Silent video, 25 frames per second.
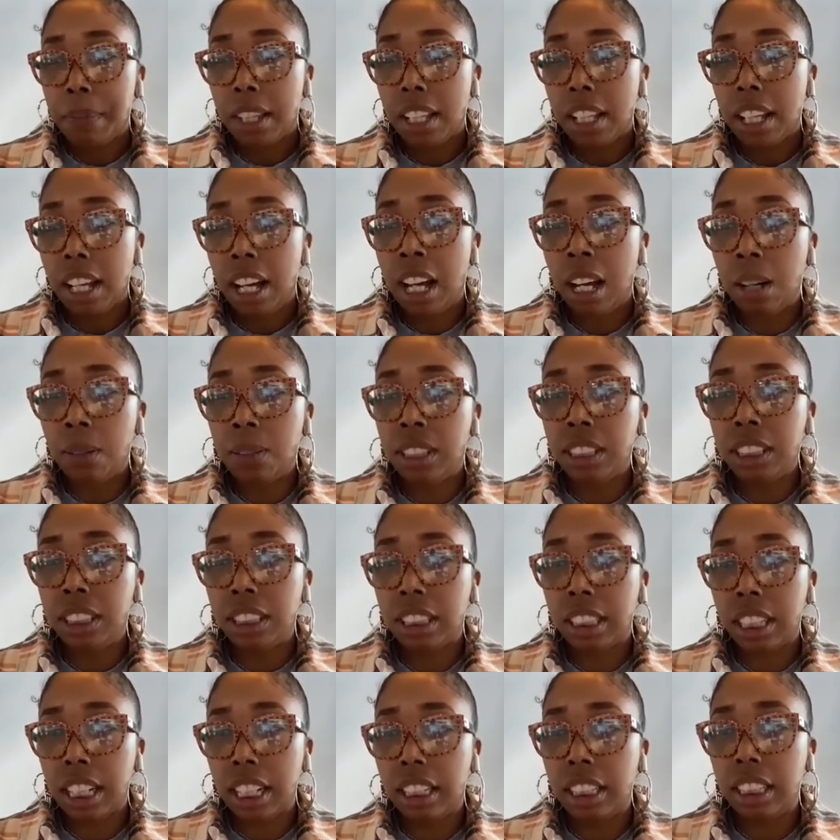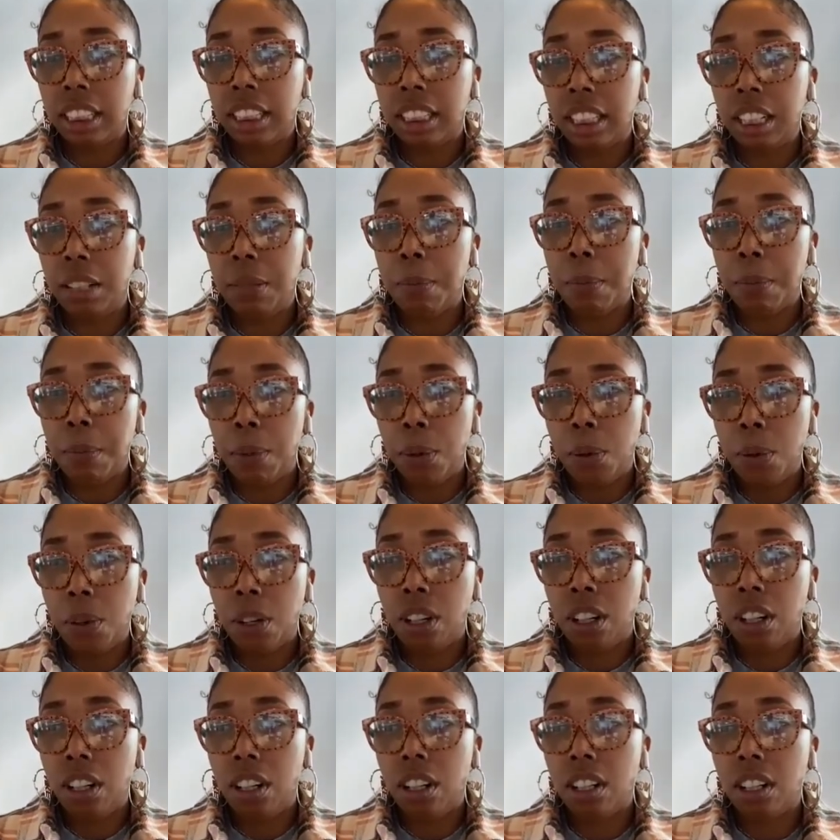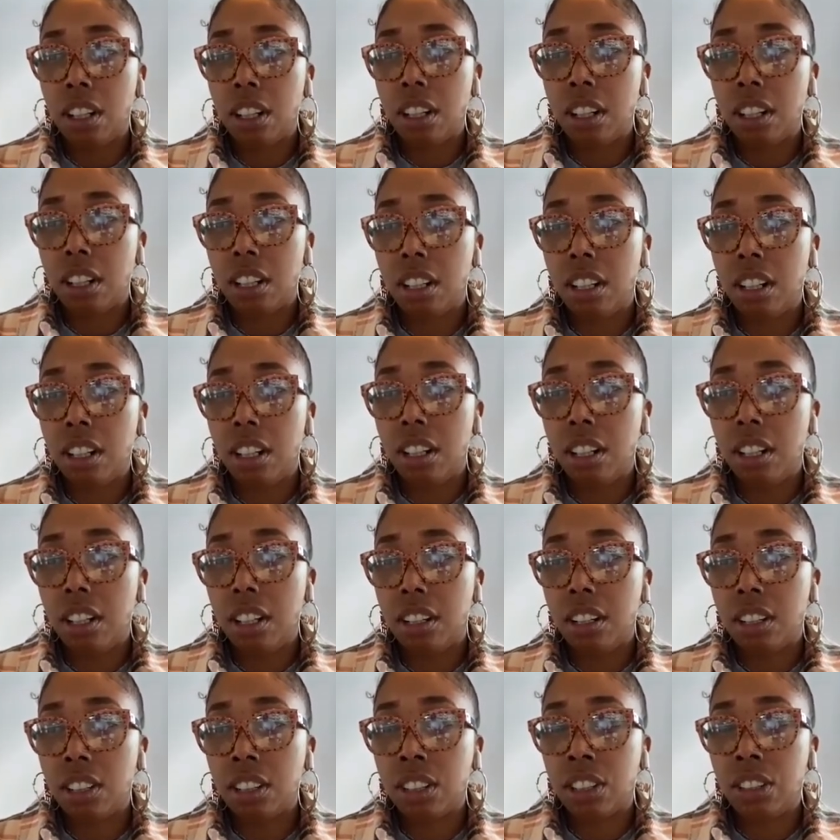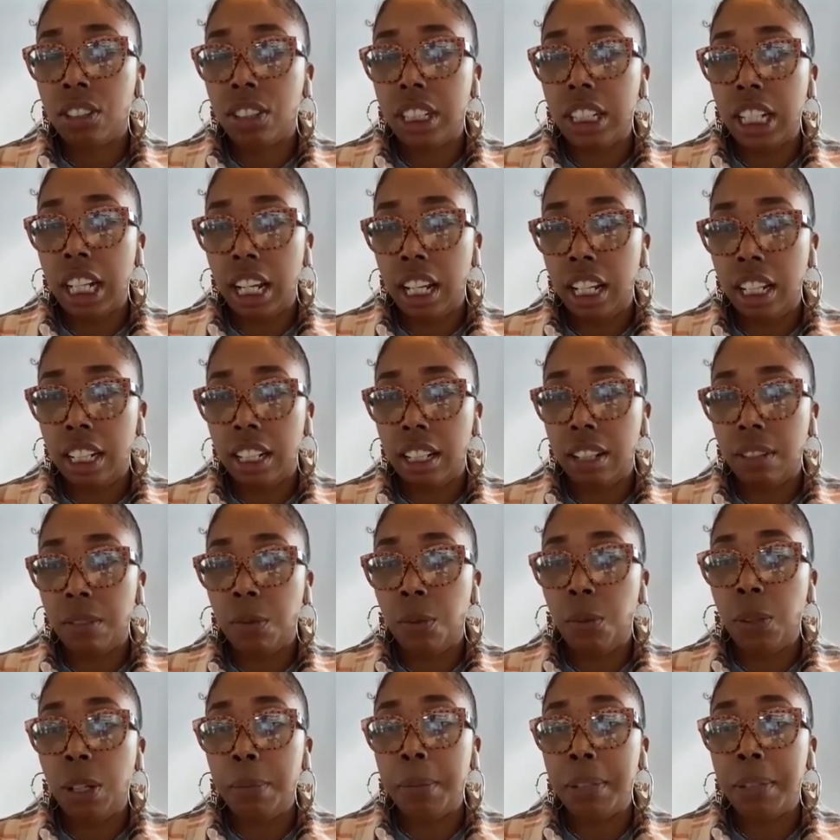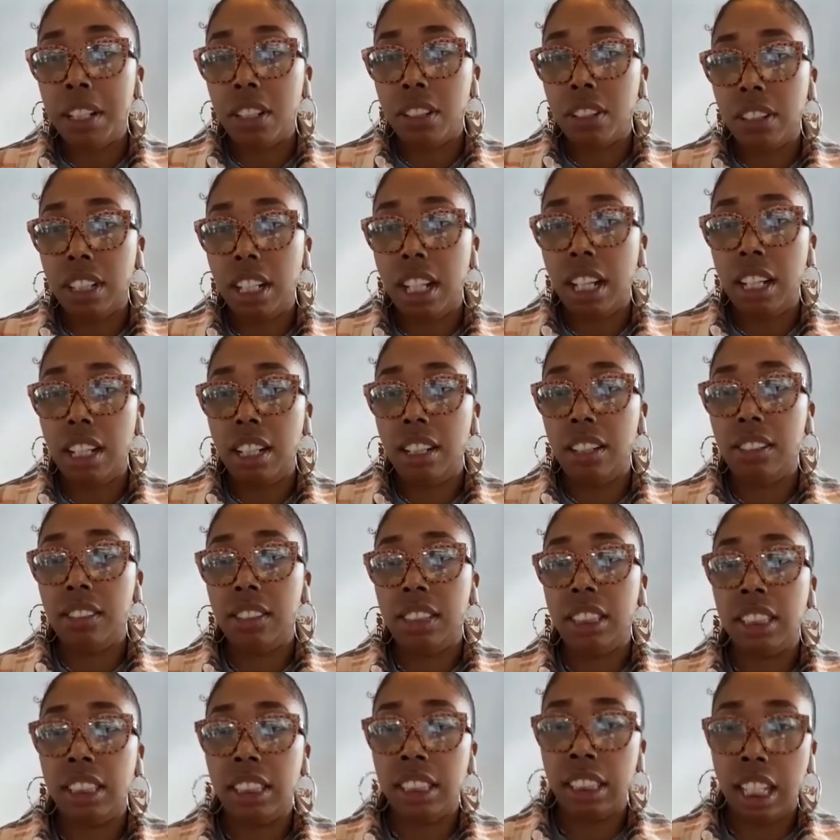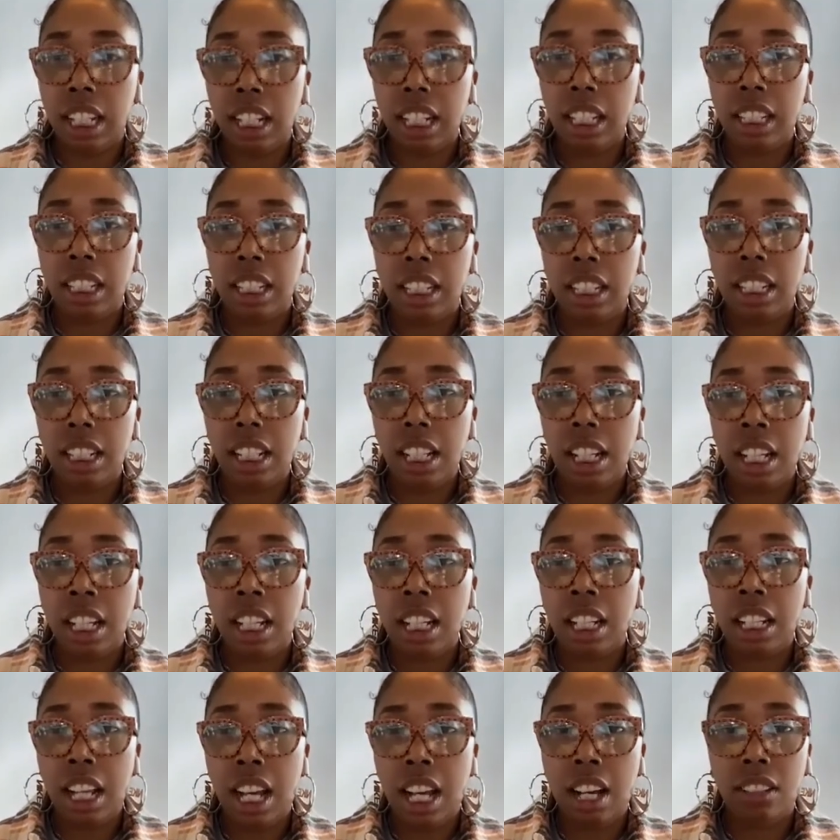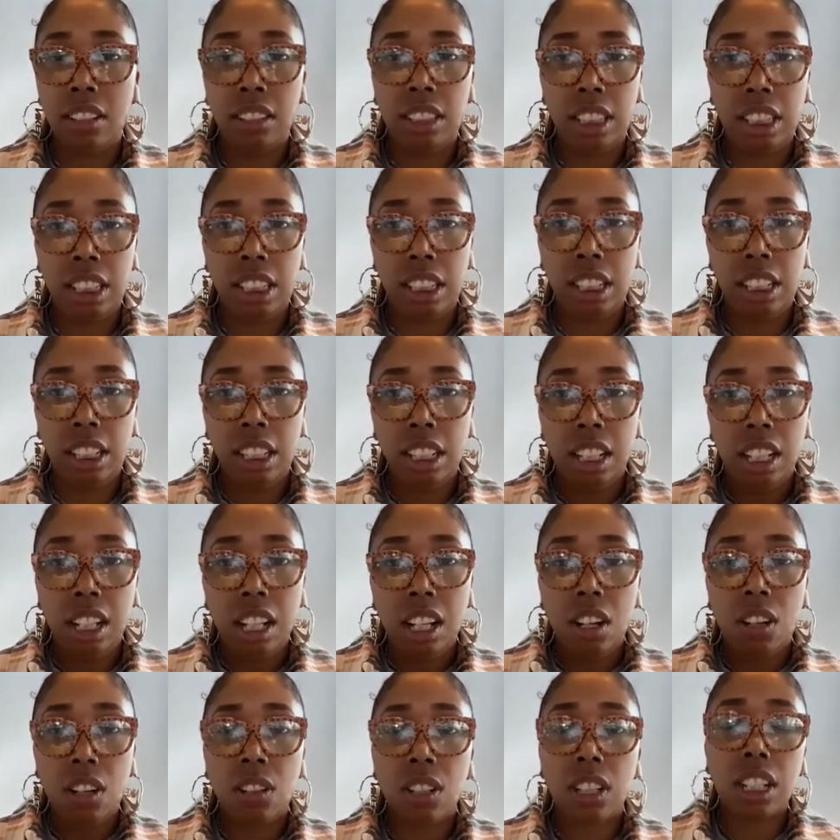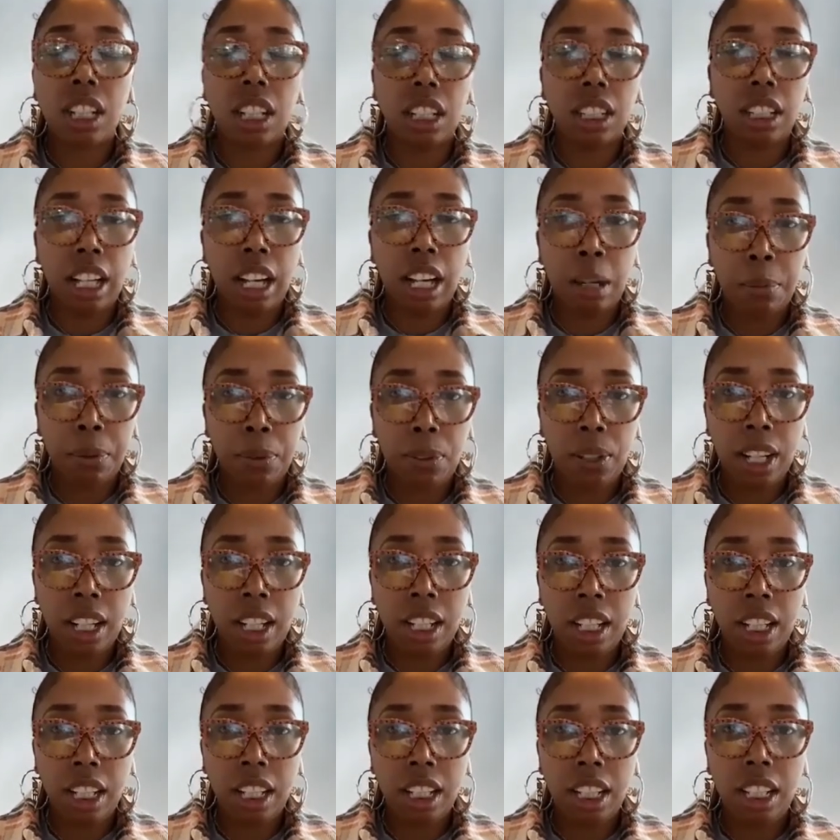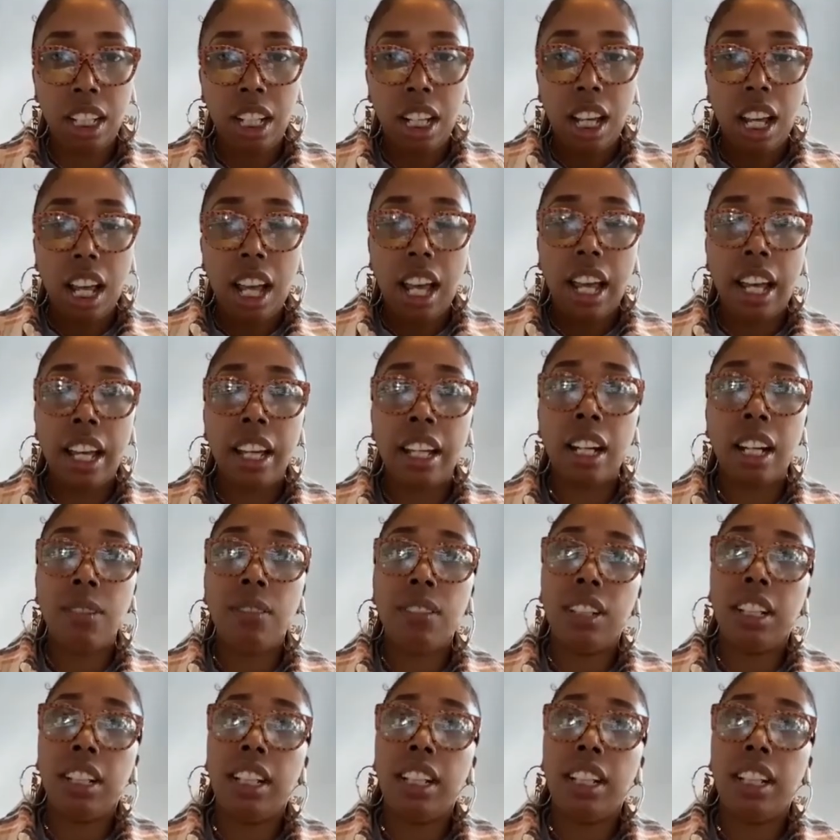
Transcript: I would just like to see more women creatives designing, in-housing, or collaborating. And I would like